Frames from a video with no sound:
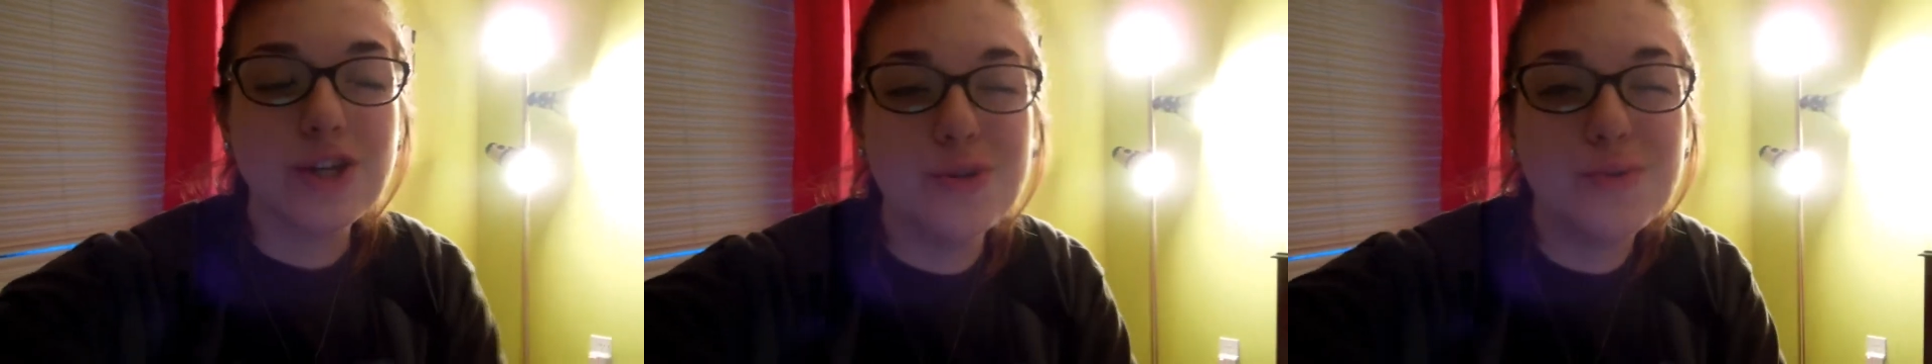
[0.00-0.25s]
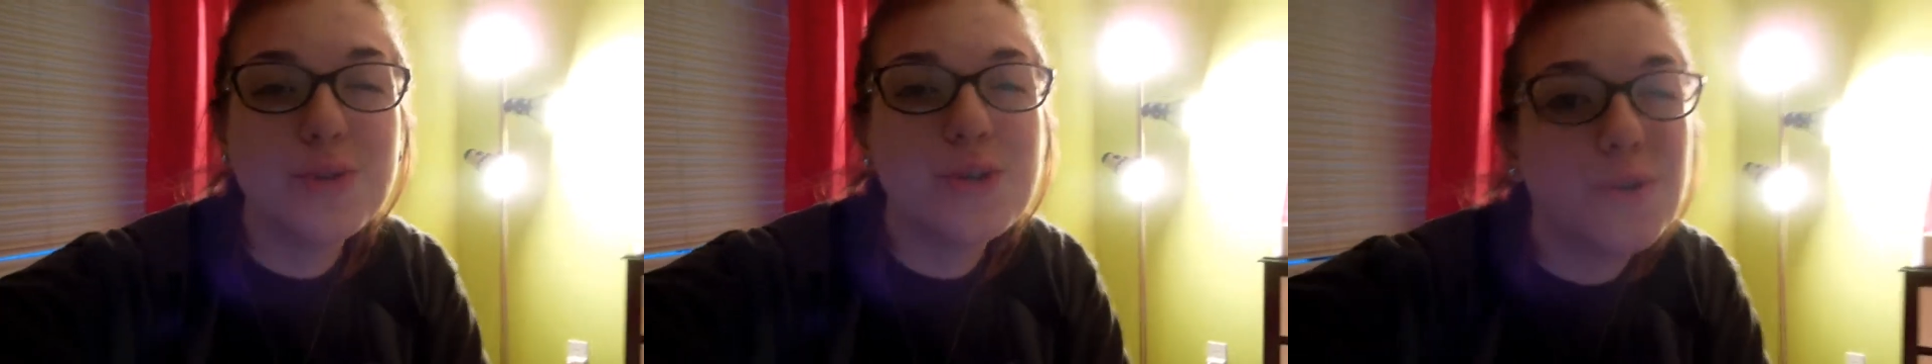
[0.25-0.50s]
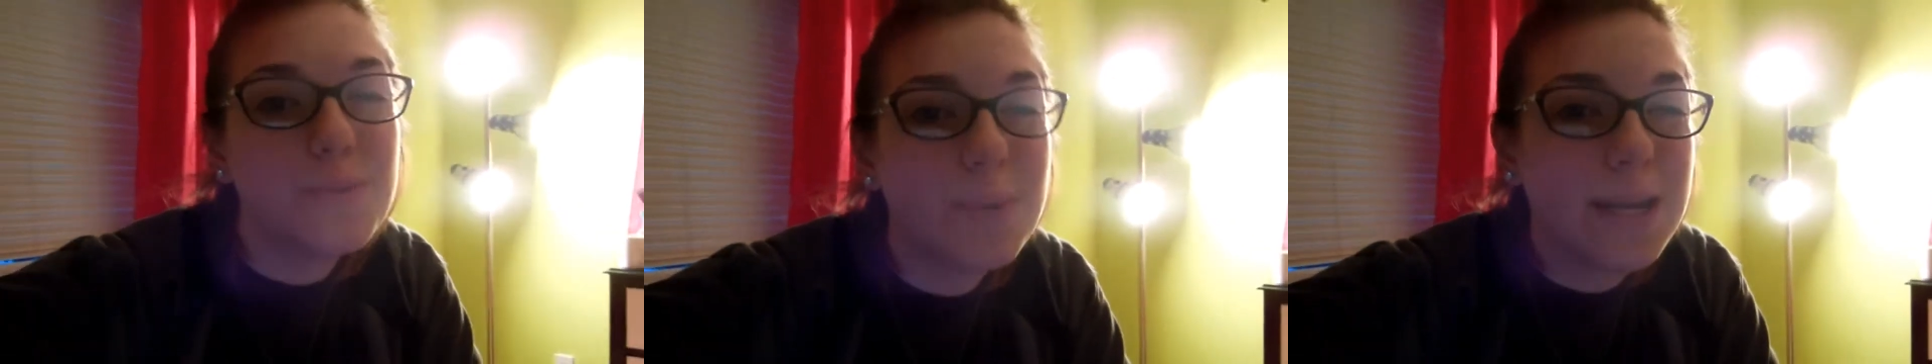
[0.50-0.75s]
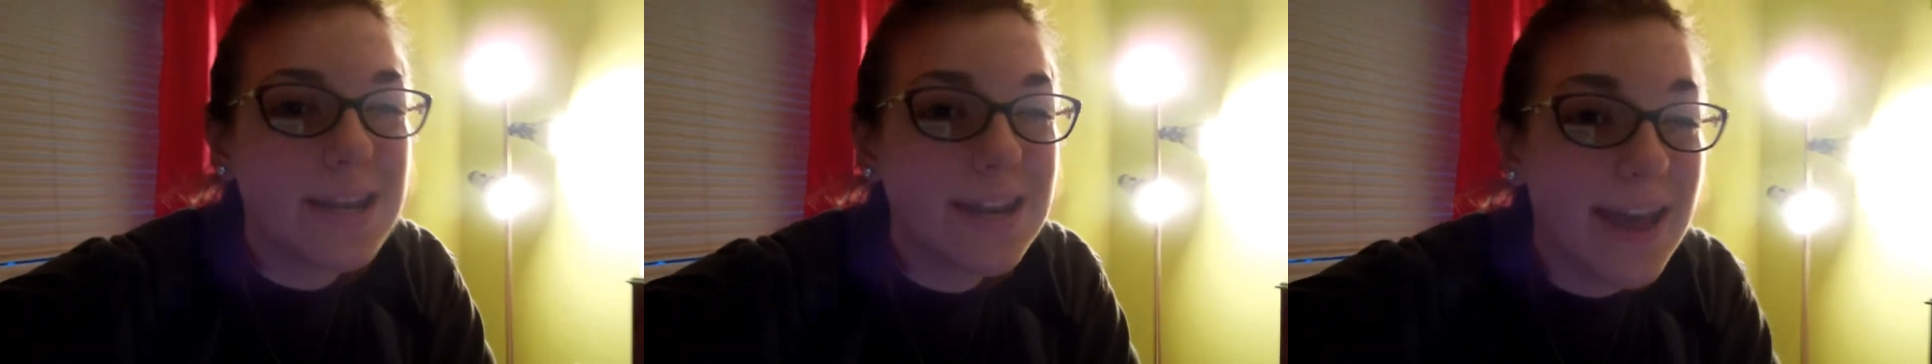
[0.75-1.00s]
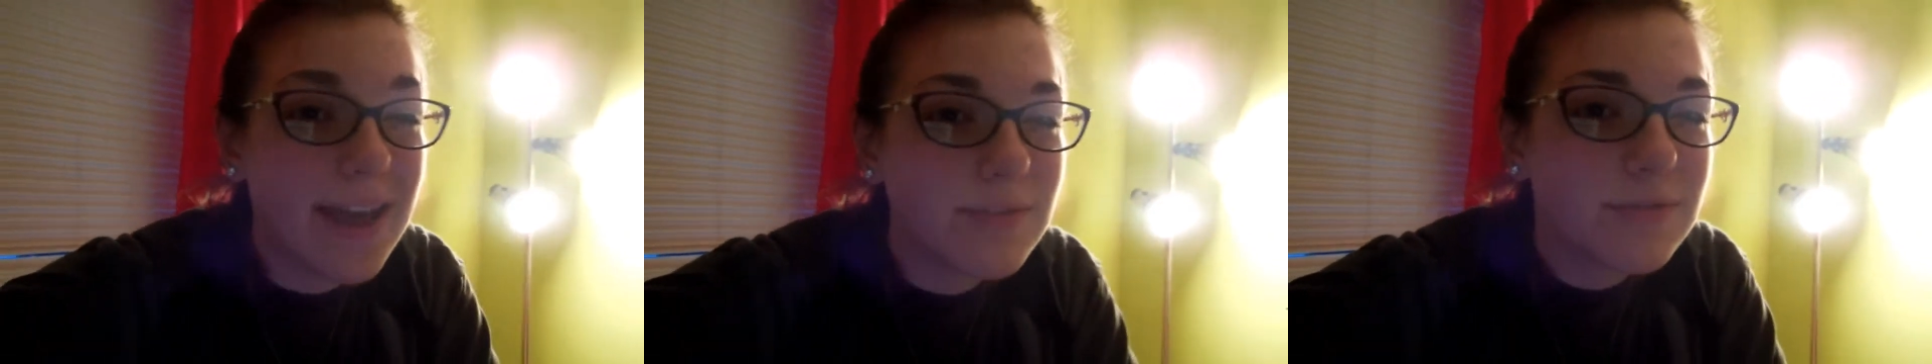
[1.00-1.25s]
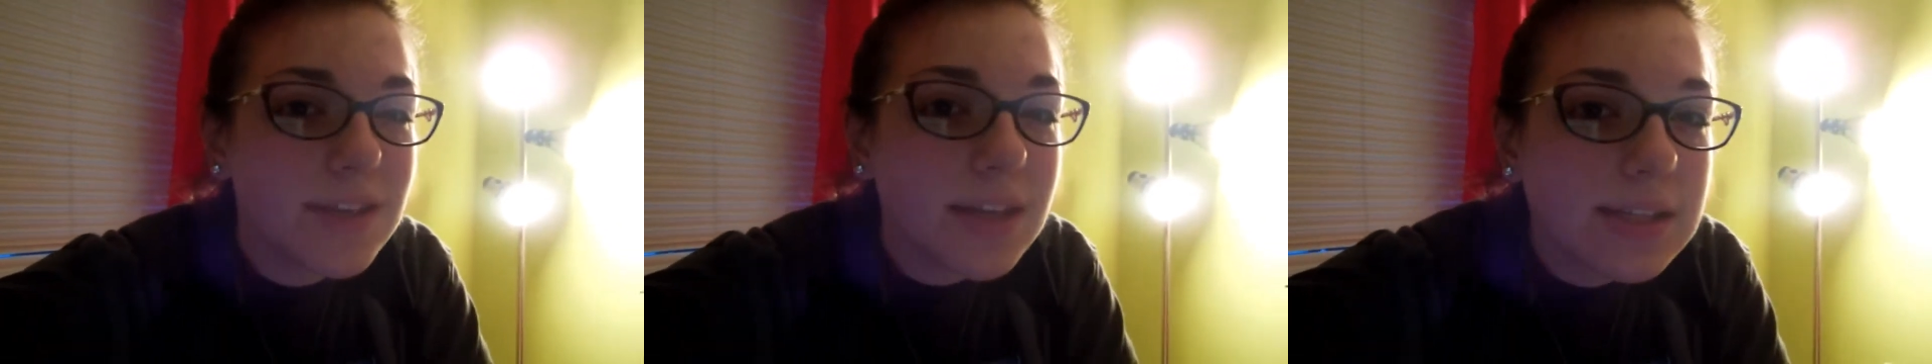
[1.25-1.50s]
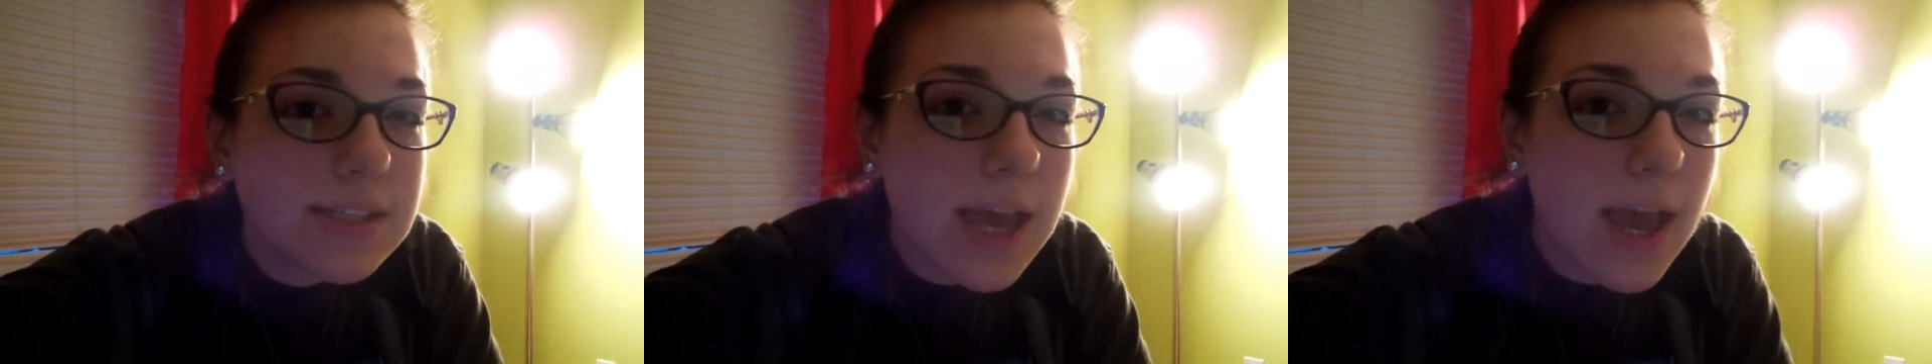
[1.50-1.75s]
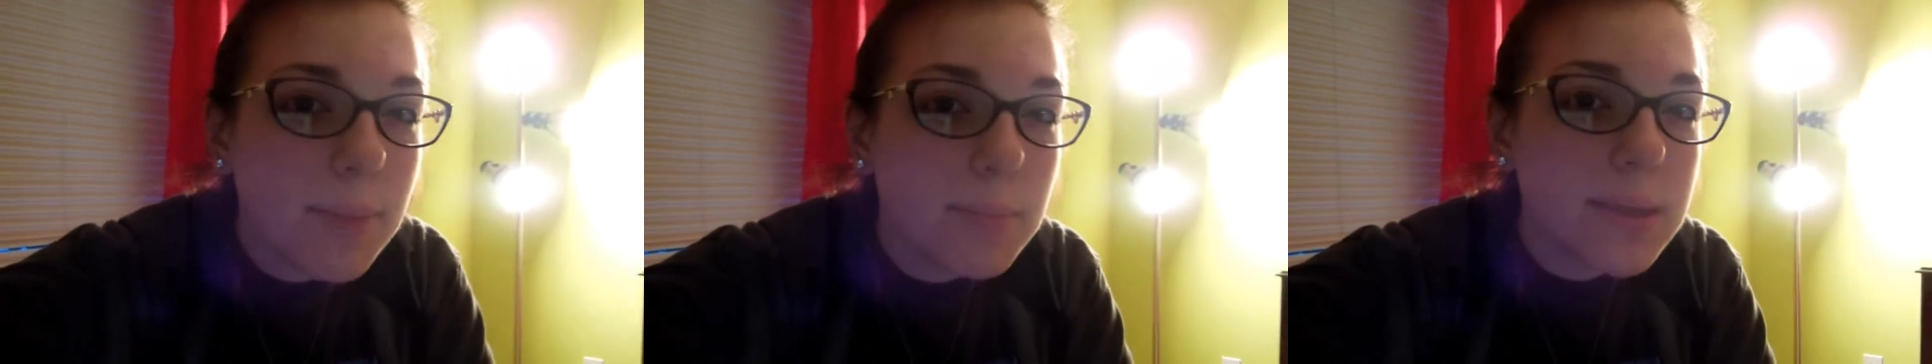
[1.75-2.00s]
YouTube and Netflix
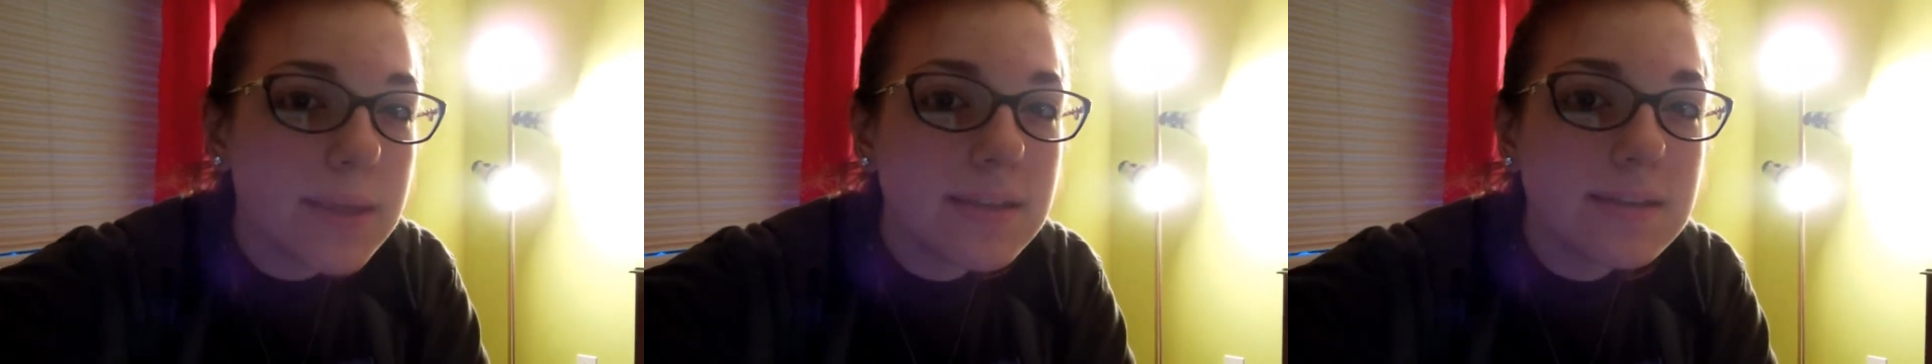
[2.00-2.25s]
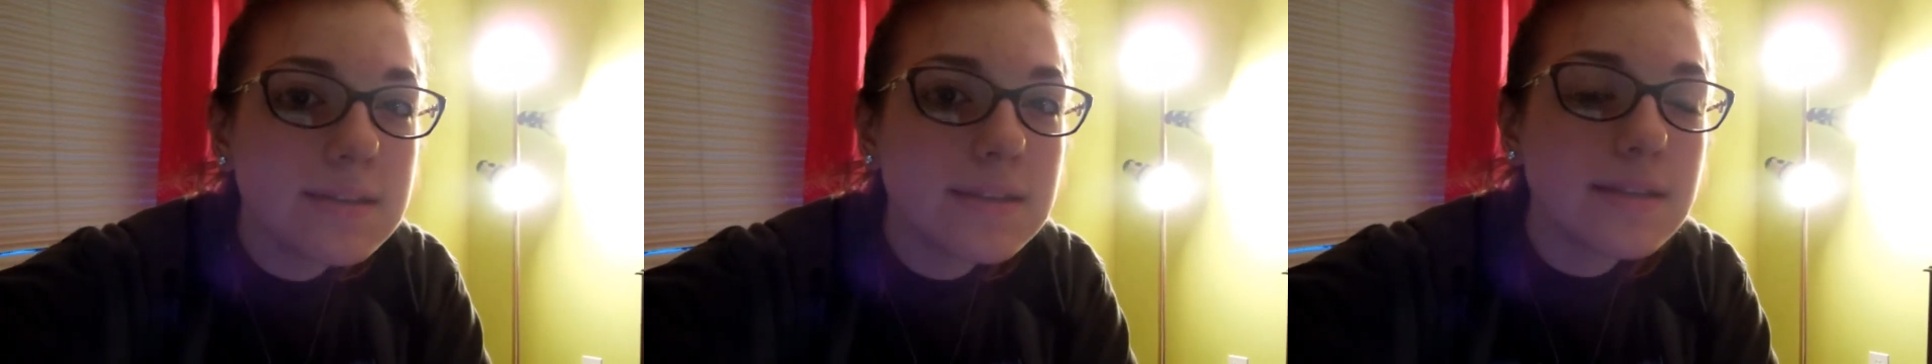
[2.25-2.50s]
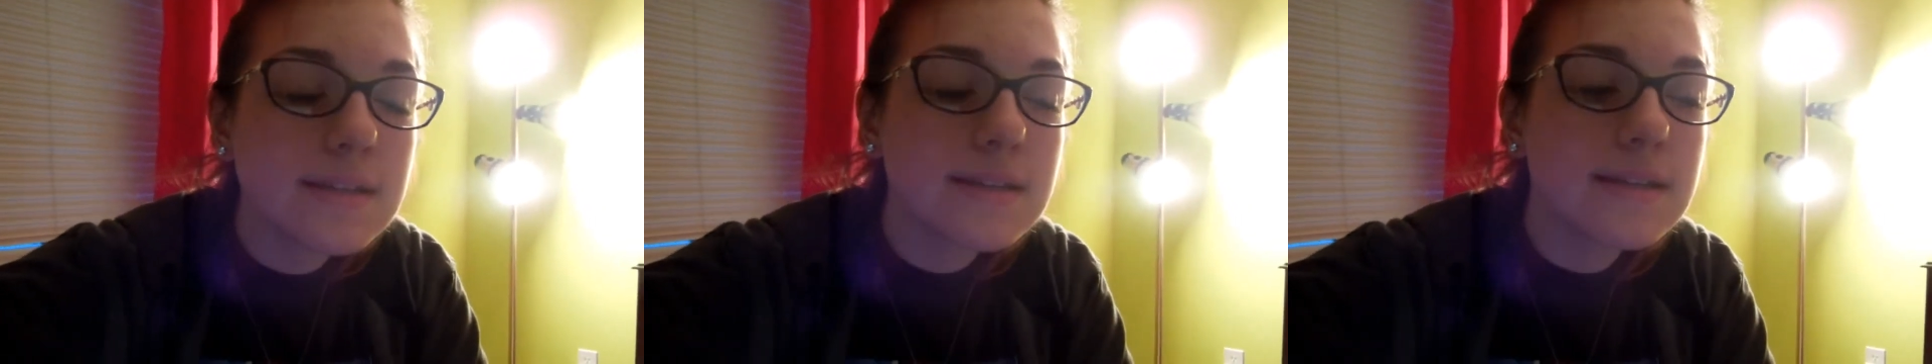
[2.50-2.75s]
happened.